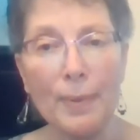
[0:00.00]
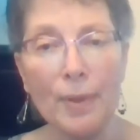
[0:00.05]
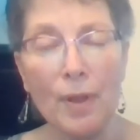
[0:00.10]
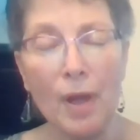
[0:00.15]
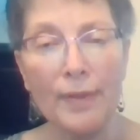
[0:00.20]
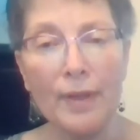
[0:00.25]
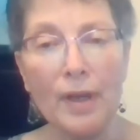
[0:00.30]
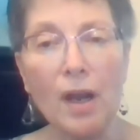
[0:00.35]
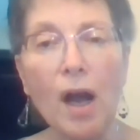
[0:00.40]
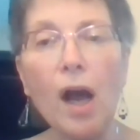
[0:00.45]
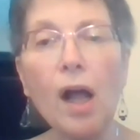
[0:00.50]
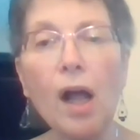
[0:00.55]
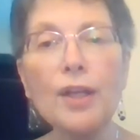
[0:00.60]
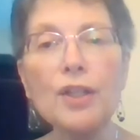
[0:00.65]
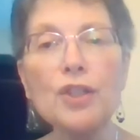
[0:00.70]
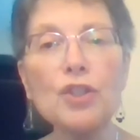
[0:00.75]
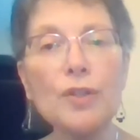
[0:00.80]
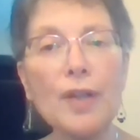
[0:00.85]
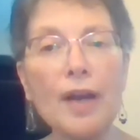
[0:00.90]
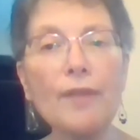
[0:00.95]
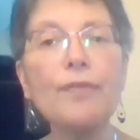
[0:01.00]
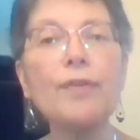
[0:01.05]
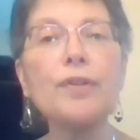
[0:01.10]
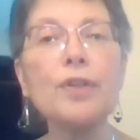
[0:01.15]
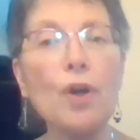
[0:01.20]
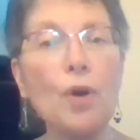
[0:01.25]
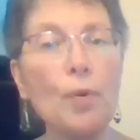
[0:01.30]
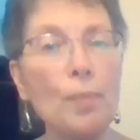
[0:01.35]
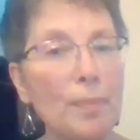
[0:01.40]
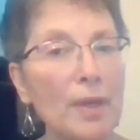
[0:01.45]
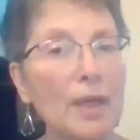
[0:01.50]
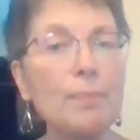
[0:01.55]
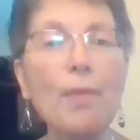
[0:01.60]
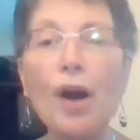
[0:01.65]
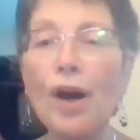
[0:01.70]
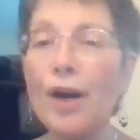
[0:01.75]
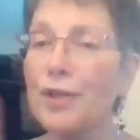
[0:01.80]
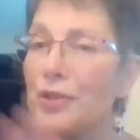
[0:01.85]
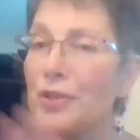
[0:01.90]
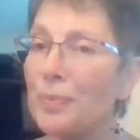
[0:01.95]
on the college level,
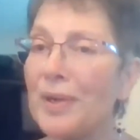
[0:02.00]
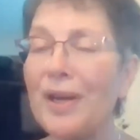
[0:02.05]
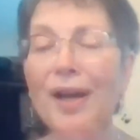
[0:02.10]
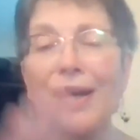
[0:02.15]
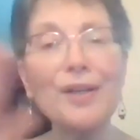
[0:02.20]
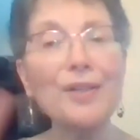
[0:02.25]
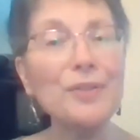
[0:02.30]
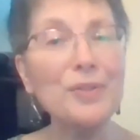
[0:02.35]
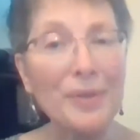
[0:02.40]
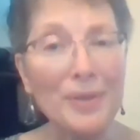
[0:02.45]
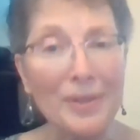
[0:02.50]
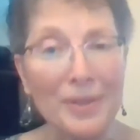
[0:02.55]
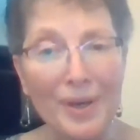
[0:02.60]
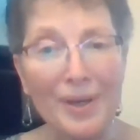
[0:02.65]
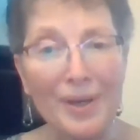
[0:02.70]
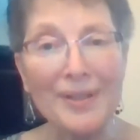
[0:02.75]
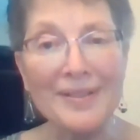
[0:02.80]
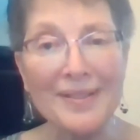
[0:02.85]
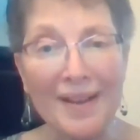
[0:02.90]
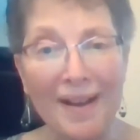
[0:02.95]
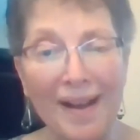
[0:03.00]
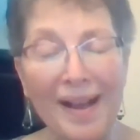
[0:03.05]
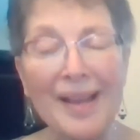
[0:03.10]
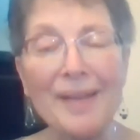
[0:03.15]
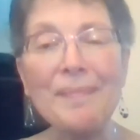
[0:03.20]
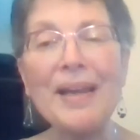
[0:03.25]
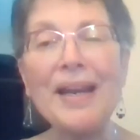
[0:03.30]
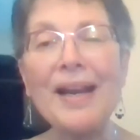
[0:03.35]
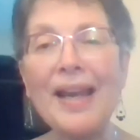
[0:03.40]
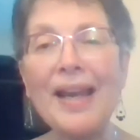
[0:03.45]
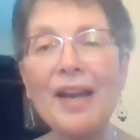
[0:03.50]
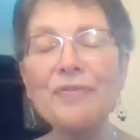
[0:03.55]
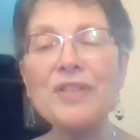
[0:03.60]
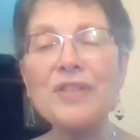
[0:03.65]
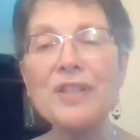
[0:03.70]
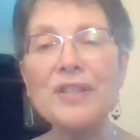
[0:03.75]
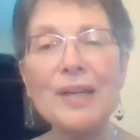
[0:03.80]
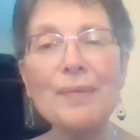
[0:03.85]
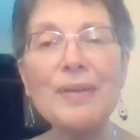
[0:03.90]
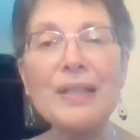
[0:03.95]
mid-March, we kind of turned on a dime. And I have to
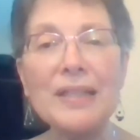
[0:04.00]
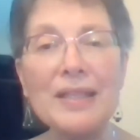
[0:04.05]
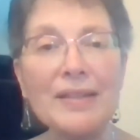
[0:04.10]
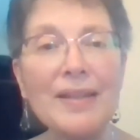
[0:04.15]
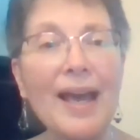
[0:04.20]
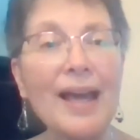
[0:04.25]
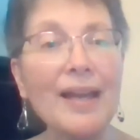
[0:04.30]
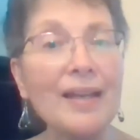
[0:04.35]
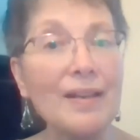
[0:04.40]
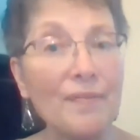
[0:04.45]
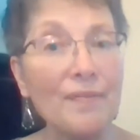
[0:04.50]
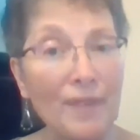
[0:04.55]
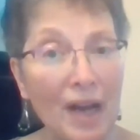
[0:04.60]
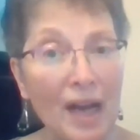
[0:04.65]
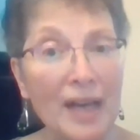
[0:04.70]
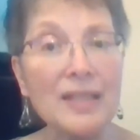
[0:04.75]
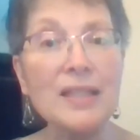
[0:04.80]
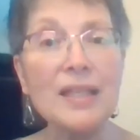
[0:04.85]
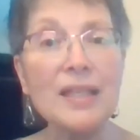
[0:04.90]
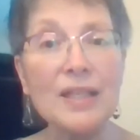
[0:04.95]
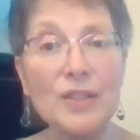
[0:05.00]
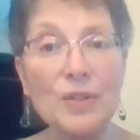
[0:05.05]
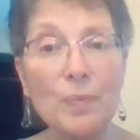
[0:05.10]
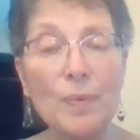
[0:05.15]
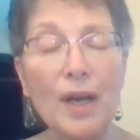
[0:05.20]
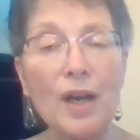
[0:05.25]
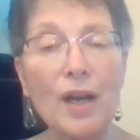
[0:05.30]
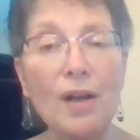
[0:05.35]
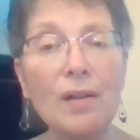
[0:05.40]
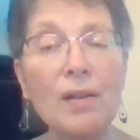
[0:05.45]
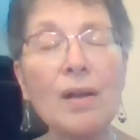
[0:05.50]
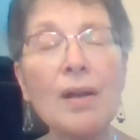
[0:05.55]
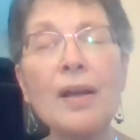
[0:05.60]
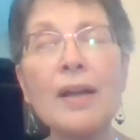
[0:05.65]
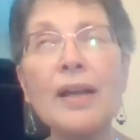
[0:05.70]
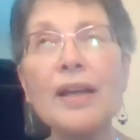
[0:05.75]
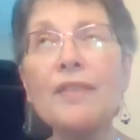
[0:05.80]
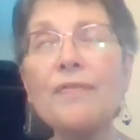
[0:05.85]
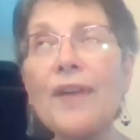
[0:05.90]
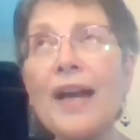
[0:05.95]
say we did that in advising as well.
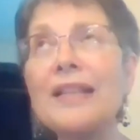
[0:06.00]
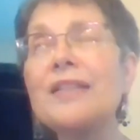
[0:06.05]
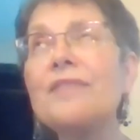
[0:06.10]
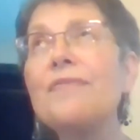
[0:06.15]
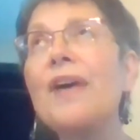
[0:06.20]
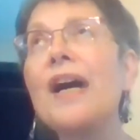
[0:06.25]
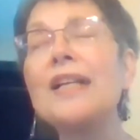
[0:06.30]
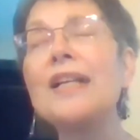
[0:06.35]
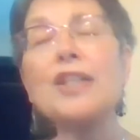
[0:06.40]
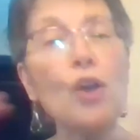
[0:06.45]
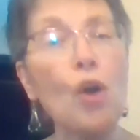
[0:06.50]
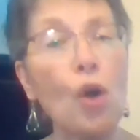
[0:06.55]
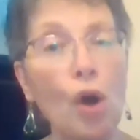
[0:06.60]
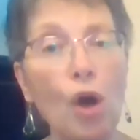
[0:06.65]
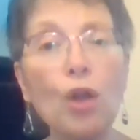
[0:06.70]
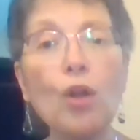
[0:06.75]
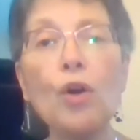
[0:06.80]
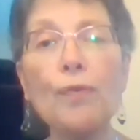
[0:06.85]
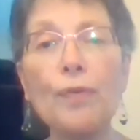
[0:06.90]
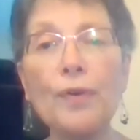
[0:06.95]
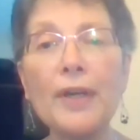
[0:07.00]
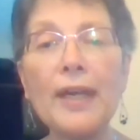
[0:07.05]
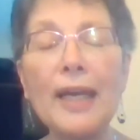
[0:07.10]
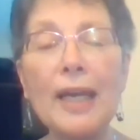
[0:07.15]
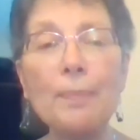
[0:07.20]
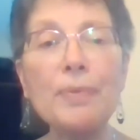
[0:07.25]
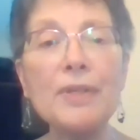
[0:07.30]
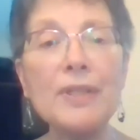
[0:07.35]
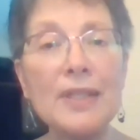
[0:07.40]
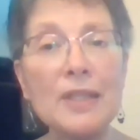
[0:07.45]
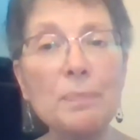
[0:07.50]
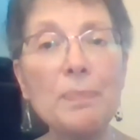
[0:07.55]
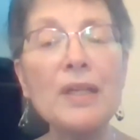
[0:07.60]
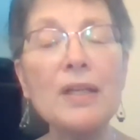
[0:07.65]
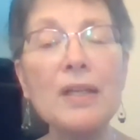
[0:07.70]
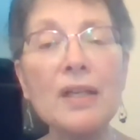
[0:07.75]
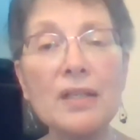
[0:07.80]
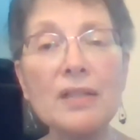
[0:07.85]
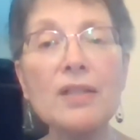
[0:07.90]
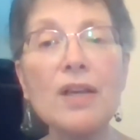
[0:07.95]
In fact, advising all over campus has
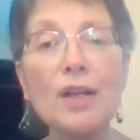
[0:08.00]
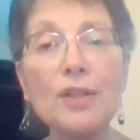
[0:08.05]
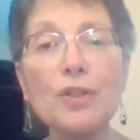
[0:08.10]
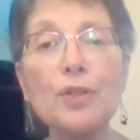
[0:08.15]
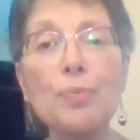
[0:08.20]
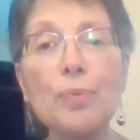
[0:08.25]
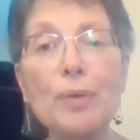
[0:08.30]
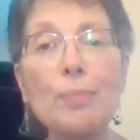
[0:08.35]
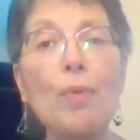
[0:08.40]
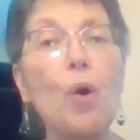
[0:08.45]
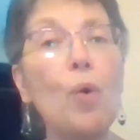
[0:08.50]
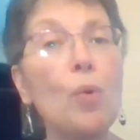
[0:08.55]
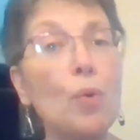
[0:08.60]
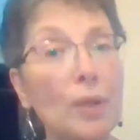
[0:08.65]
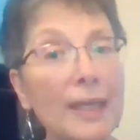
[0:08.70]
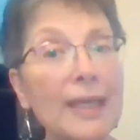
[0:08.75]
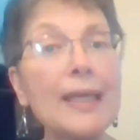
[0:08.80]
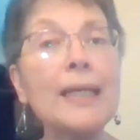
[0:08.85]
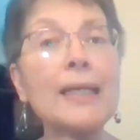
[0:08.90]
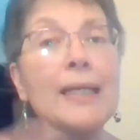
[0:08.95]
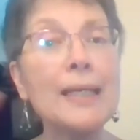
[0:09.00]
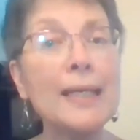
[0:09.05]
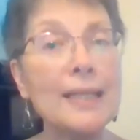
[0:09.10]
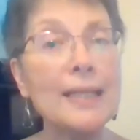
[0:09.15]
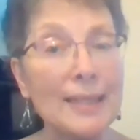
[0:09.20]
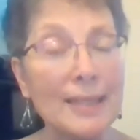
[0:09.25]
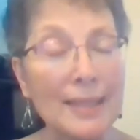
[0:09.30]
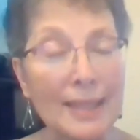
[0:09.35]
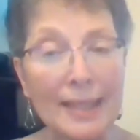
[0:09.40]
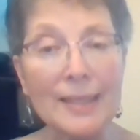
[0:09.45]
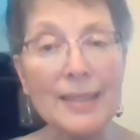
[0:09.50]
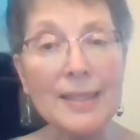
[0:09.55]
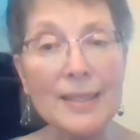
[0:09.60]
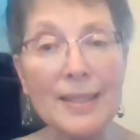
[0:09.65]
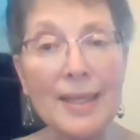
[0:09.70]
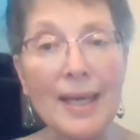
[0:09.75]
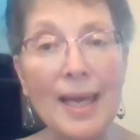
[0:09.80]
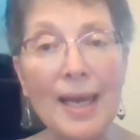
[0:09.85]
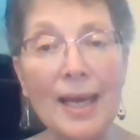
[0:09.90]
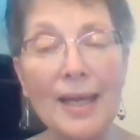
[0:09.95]
been conducted remotely since
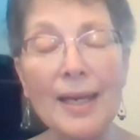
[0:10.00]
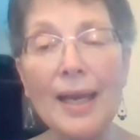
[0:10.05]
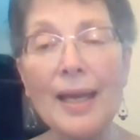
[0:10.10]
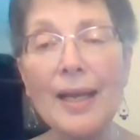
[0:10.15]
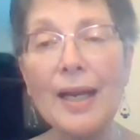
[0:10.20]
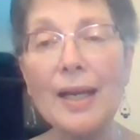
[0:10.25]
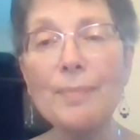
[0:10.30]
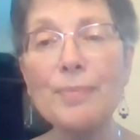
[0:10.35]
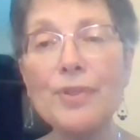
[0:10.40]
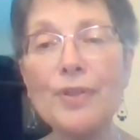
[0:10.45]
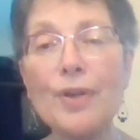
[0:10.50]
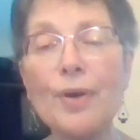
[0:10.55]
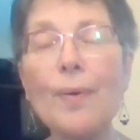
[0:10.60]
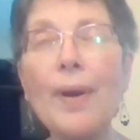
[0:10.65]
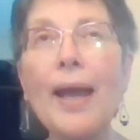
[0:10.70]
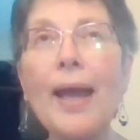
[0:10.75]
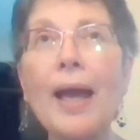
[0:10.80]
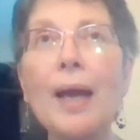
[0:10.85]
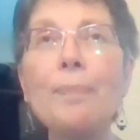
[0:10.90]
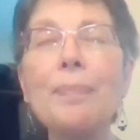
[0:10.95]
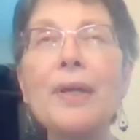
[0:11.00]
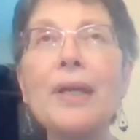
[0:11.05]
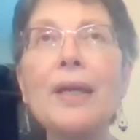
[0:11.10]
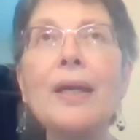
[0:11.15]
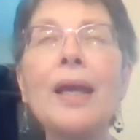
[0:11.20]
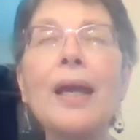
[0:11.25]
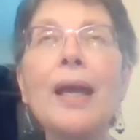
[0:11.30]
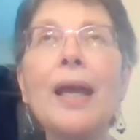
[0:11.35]
then. And I'm so happy.